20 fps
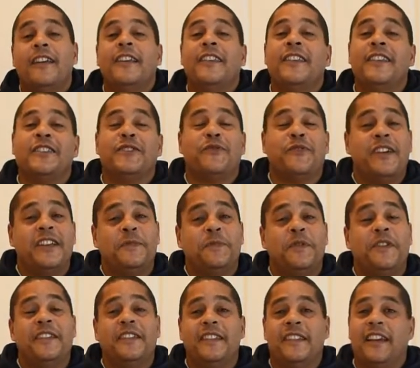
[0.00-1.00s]
This
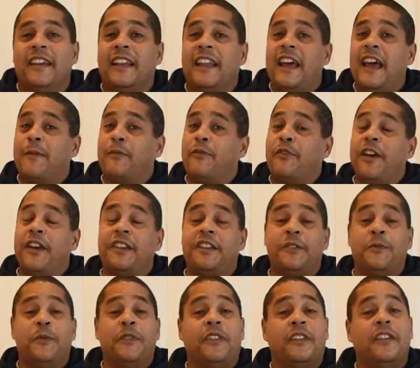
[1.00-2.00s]
recipe is in
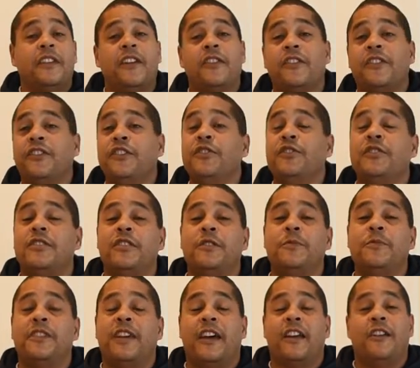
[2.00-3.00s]
collaboration with another
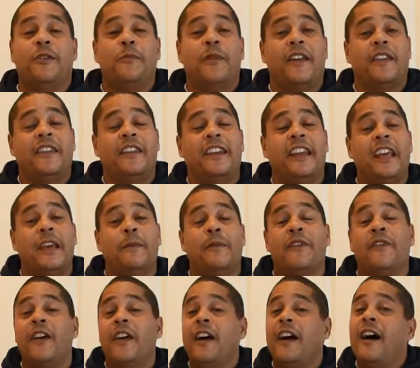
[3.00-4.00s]
YouTube channel by the name
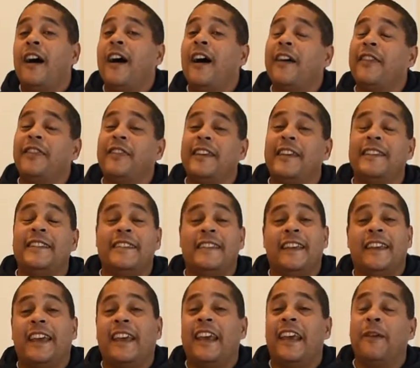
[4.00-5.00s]
of
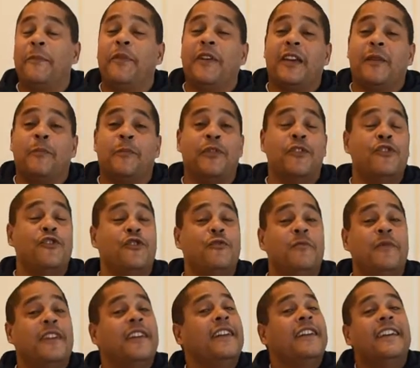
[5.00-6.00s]
Authentic Epic Boom.